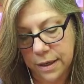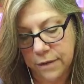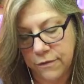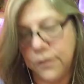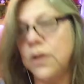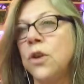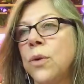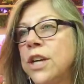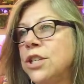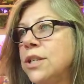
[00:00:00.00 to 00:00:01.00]

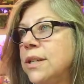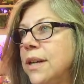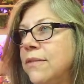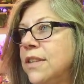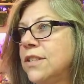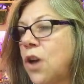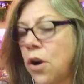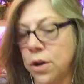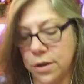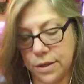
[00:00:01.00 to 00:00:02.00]
configuration of this
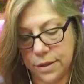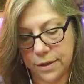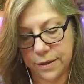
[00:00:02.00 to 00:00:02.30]
heart.